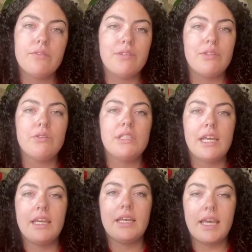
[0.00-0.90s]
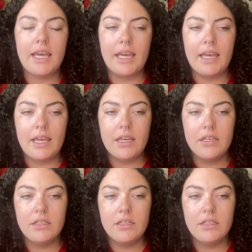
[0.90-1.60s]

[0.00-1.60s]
If you take a